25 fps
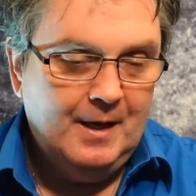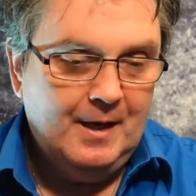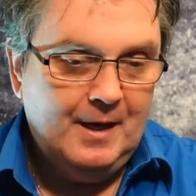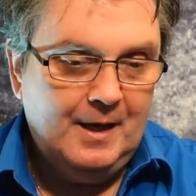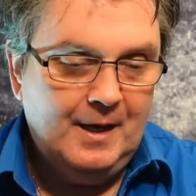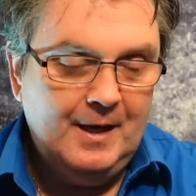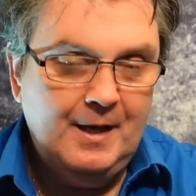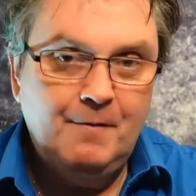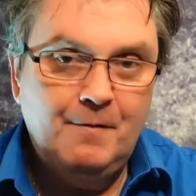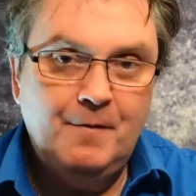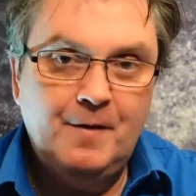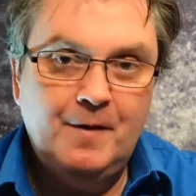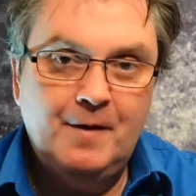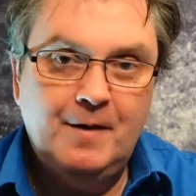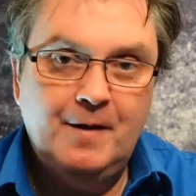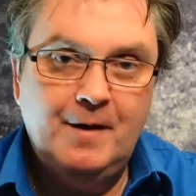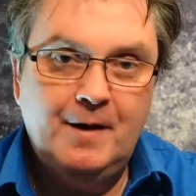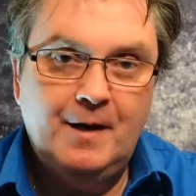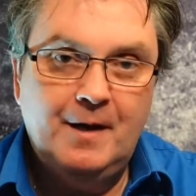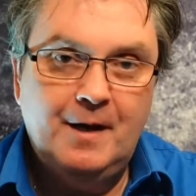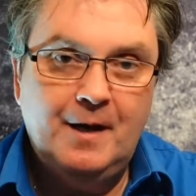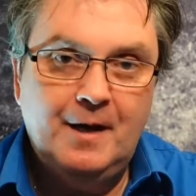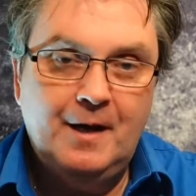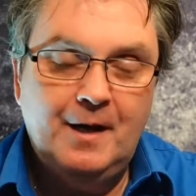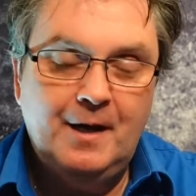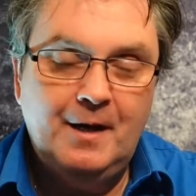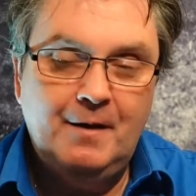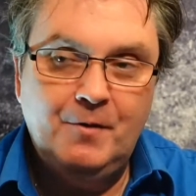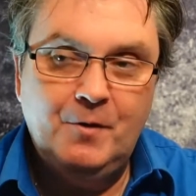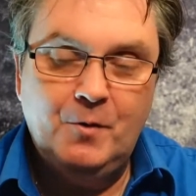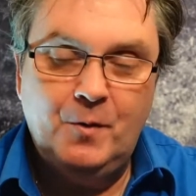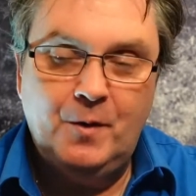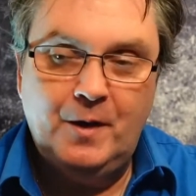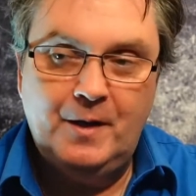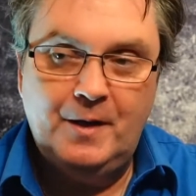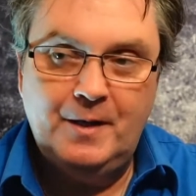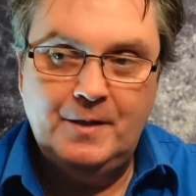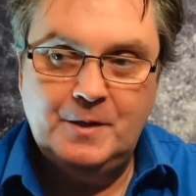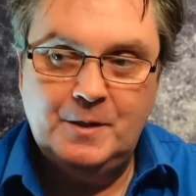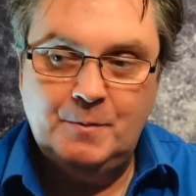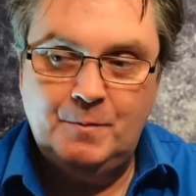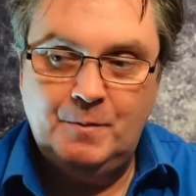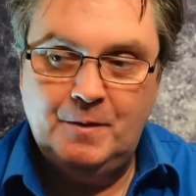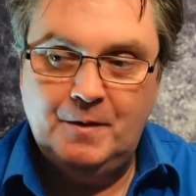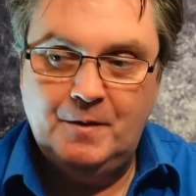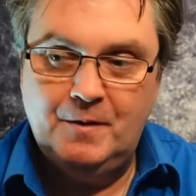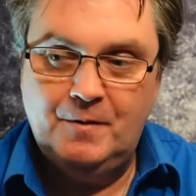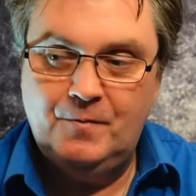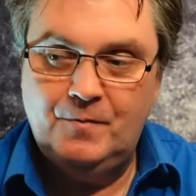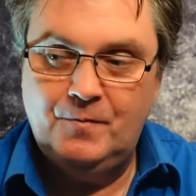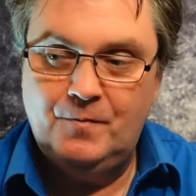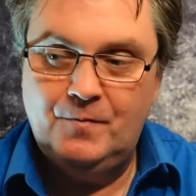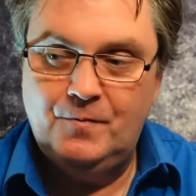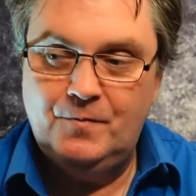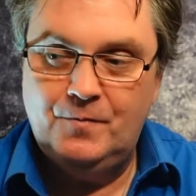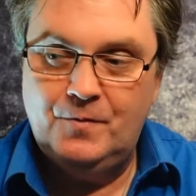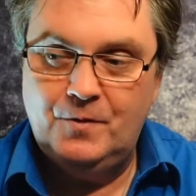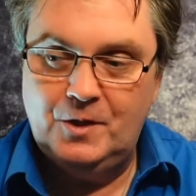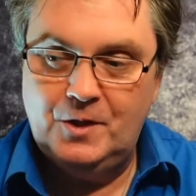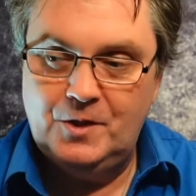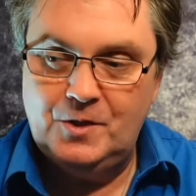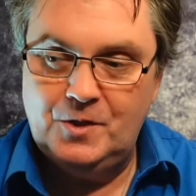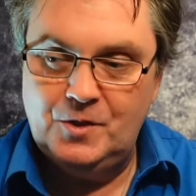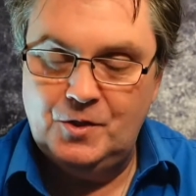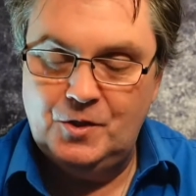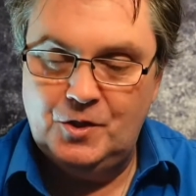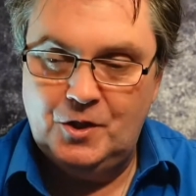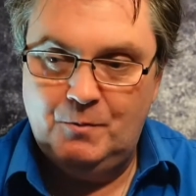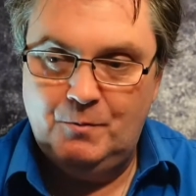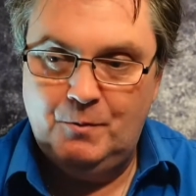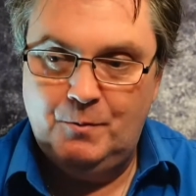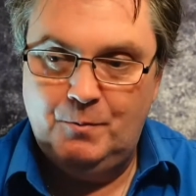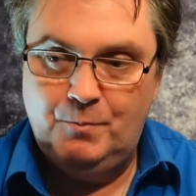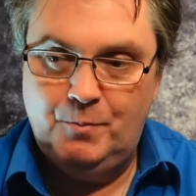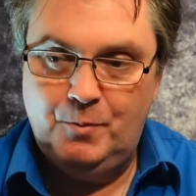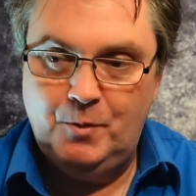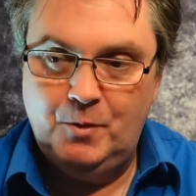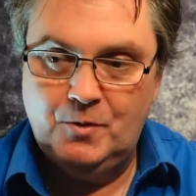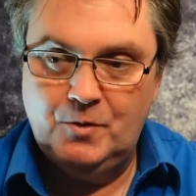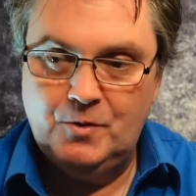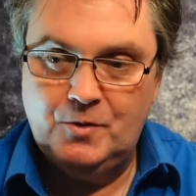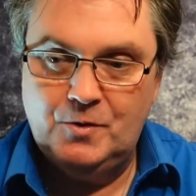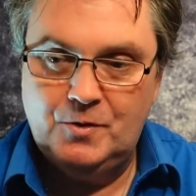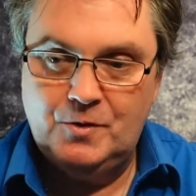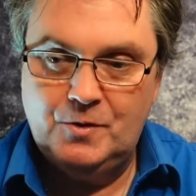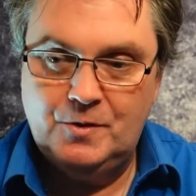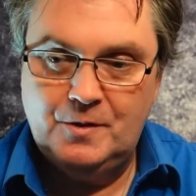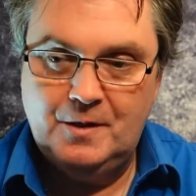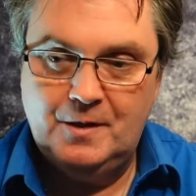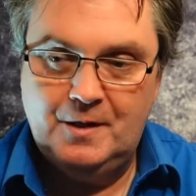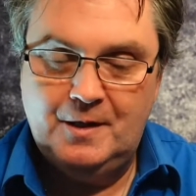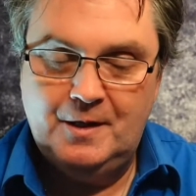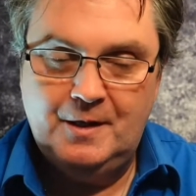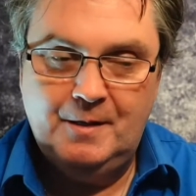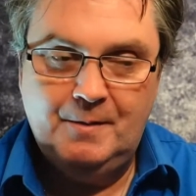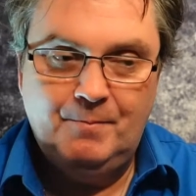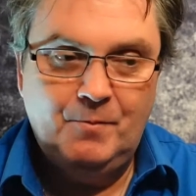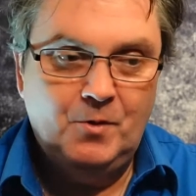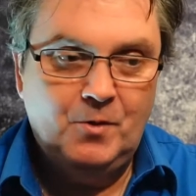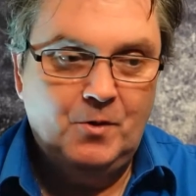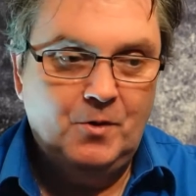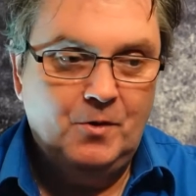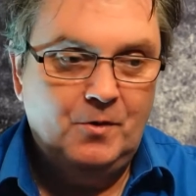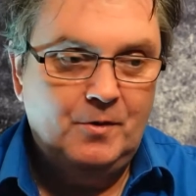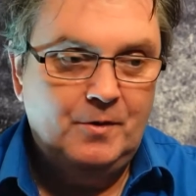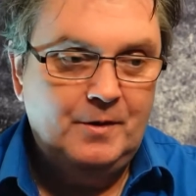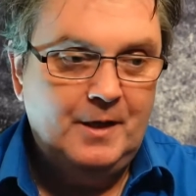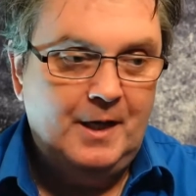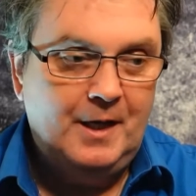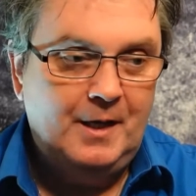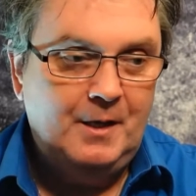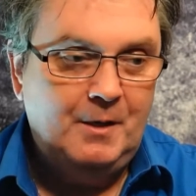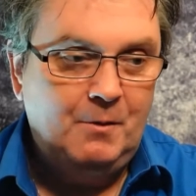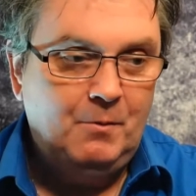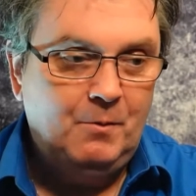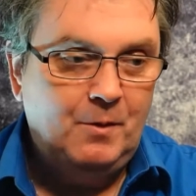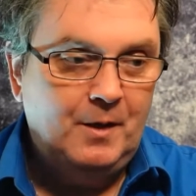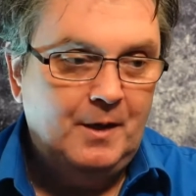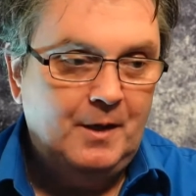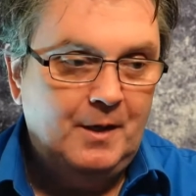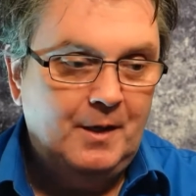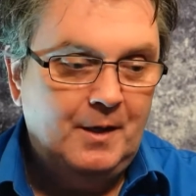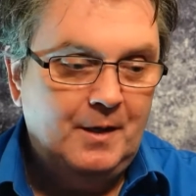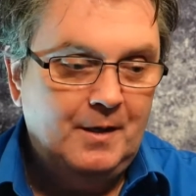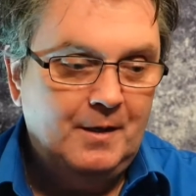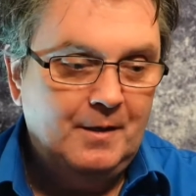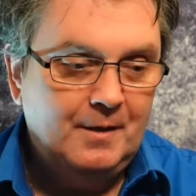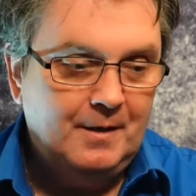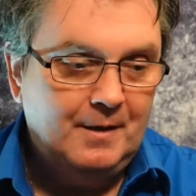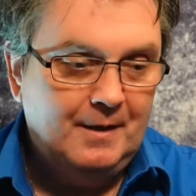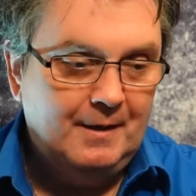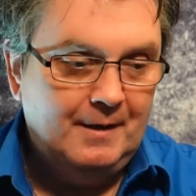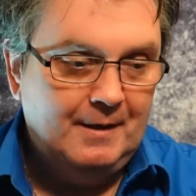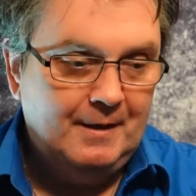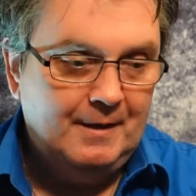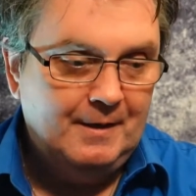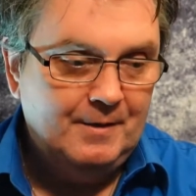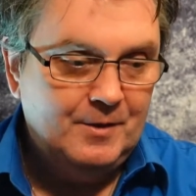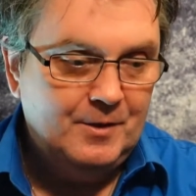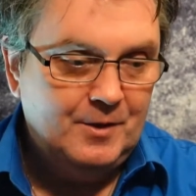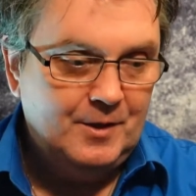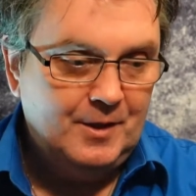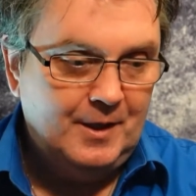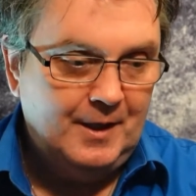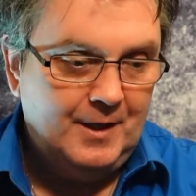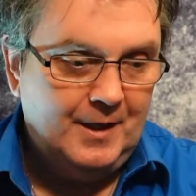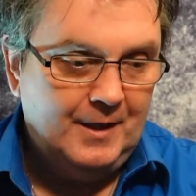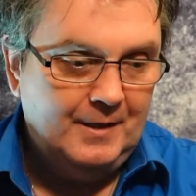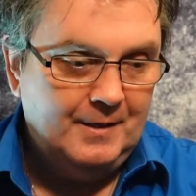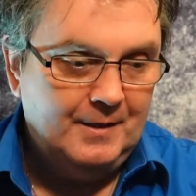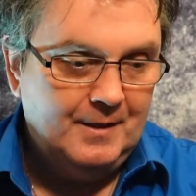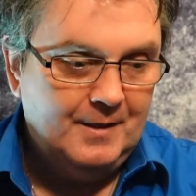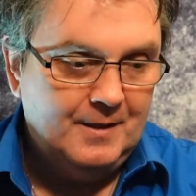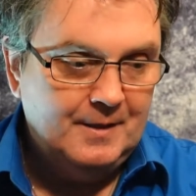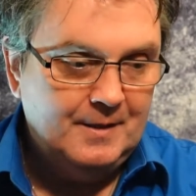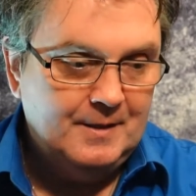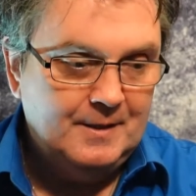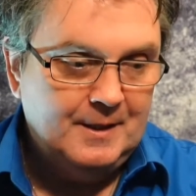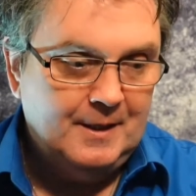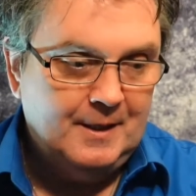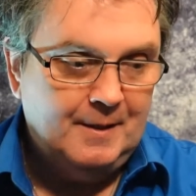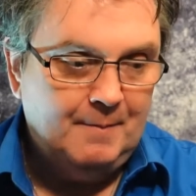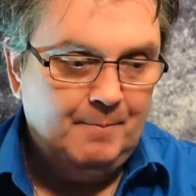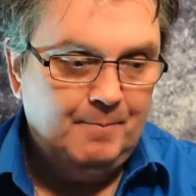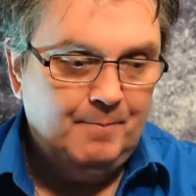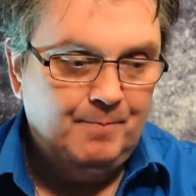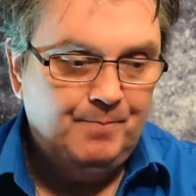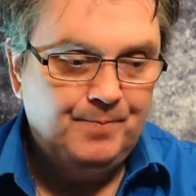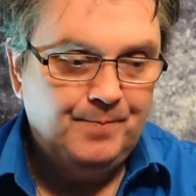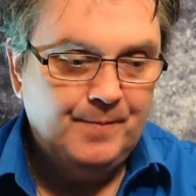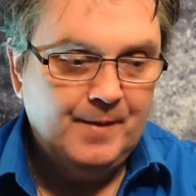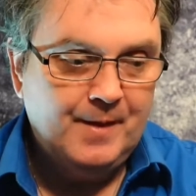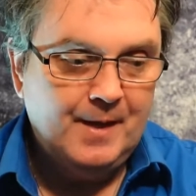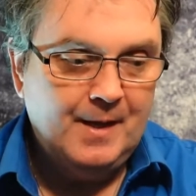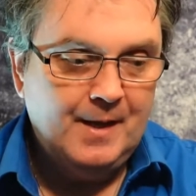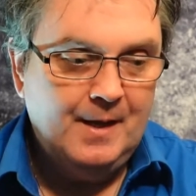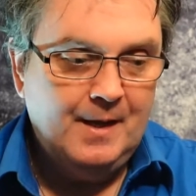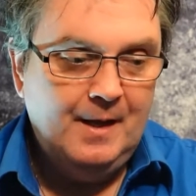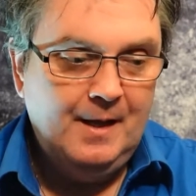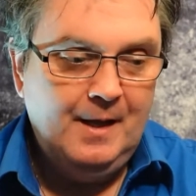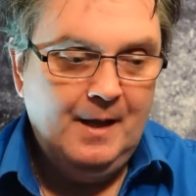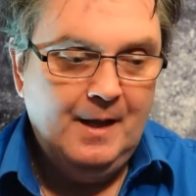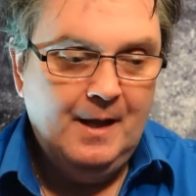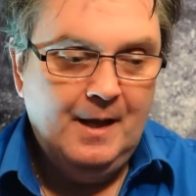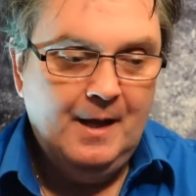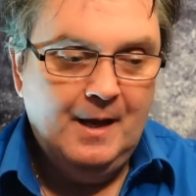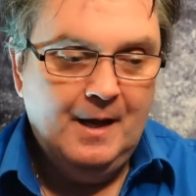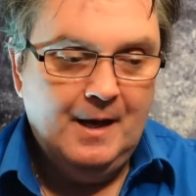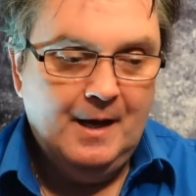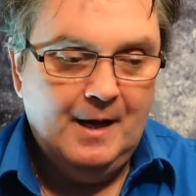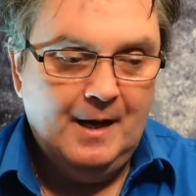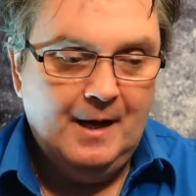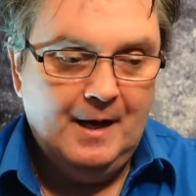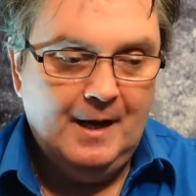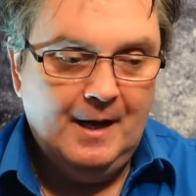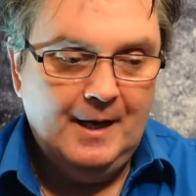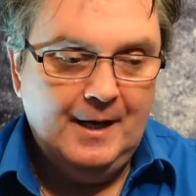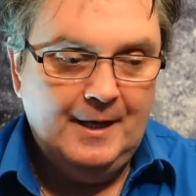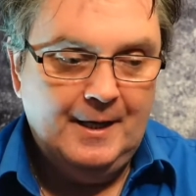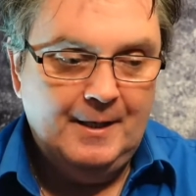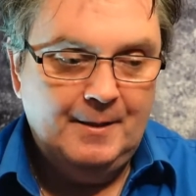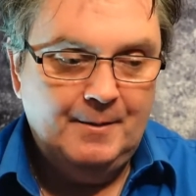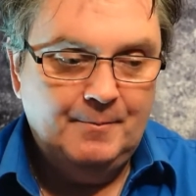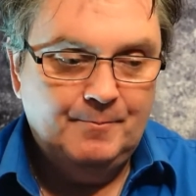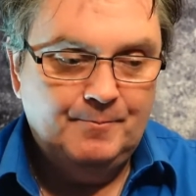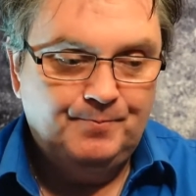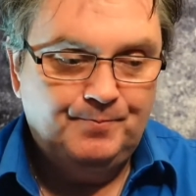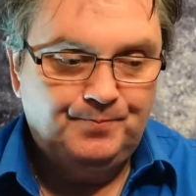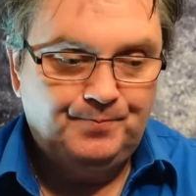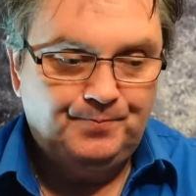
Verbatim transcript: I have a I have quite an intimate relationship with books, and I'm not in any way uh, saying that um, I